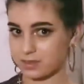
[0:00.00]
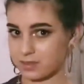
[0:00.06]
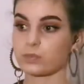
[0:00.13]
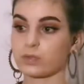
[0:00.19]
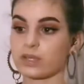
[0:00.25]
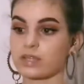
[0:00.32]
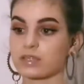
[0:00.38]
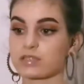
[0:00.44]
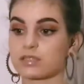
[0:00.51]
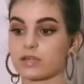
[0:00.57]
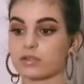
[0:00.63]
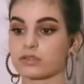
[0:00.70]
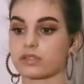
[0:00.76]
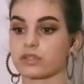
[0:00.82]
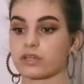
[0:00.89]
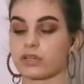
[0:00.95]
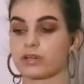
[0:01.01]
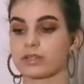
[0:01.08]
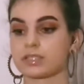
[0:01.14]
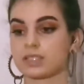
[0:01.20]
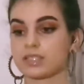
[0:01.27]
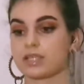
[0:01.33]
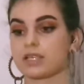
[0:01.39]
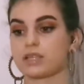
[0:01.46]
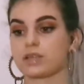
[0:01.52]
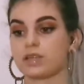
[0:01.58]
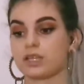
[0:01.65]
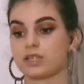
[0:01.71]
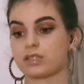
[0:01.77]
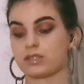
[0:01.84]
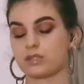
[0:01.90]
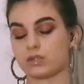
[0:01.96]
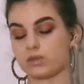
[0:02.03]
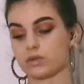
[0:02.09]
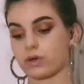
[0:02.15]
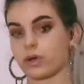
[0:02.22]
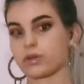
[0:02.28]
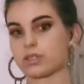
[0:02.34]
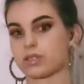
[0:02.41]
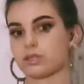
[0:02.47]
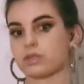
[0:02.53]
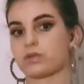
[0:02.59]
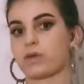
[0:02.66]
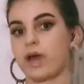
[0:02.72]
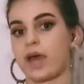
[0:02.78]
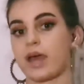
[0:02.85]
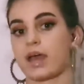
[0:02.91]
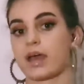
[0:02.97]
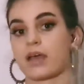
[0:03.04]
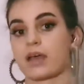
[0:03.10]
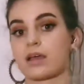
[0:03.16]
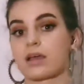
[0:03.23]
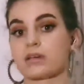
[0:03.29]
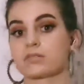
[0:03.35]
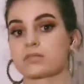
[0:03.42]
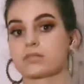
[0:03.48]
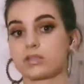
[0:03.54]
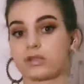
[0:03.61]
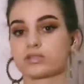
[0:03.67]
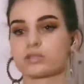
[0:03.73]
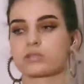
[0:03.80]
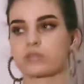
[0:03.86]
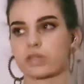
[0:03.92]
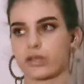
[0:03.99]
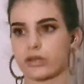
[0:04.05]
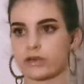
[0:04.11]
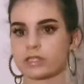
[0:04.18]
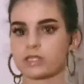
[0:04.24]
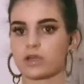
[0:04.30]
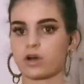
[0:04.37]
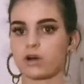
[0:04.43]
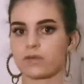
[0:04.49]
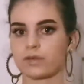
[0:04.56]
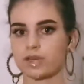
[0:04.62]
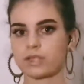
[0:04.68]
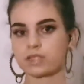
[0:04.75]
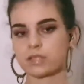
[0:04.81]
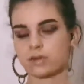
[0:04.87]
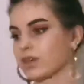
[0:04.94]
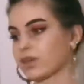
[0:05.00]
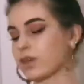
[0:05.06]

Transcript: With the social security, you need to go to a social security office.